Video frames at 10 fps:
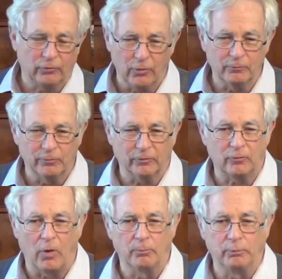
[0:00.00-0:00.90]
term for this
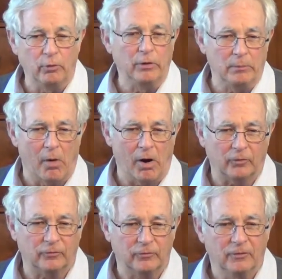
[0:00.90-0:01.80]
called beauty
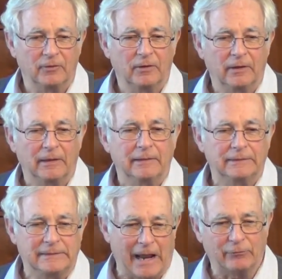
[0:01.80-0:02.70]
marks.
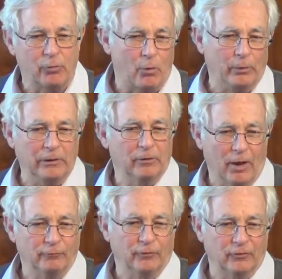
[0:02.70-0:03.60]
That's what we
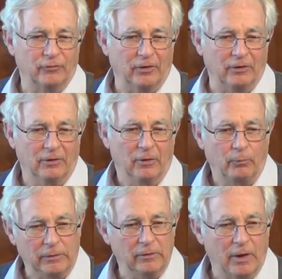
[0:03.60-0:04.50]
love to see.
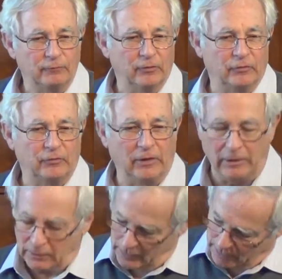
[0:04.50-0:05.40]
We love to
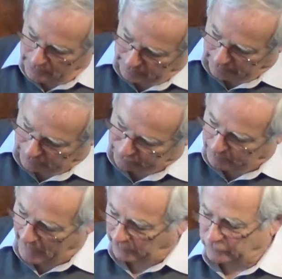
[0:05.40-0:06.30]
see the
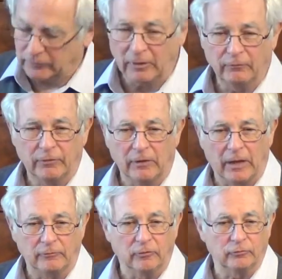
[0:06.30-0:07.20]
expansion
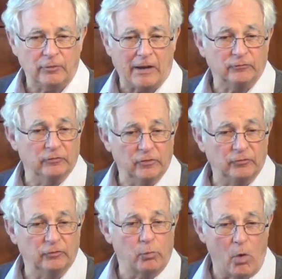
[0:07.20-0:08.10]
and contraction.
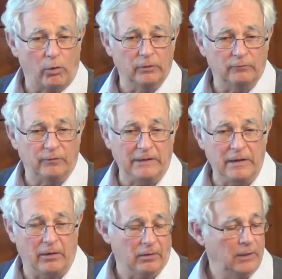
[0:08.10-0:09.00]
This is walnut
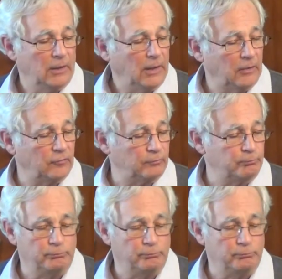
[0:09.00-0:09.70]
veneer. It's